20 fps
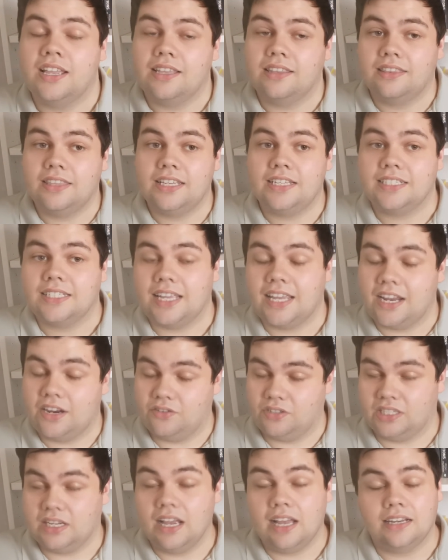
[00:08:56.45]
These are here
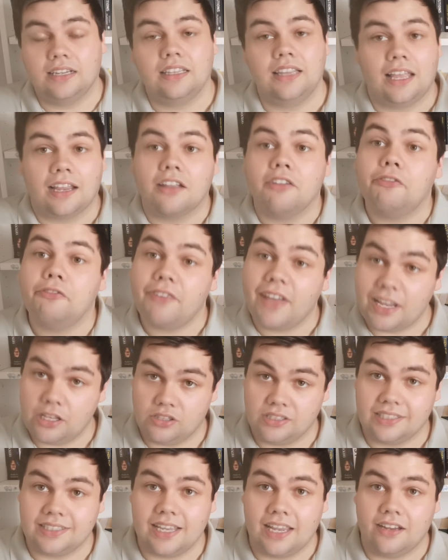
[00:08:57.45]
as kind of like a
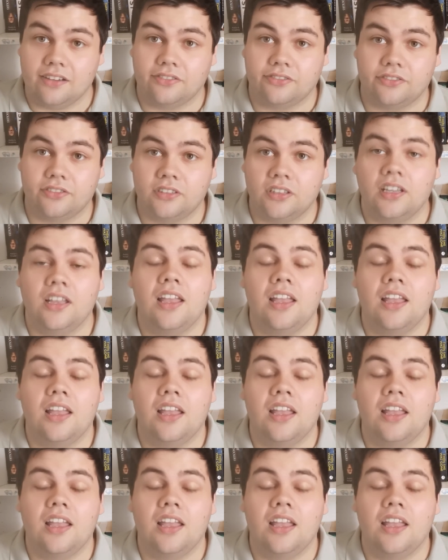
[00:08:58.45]
failsafe.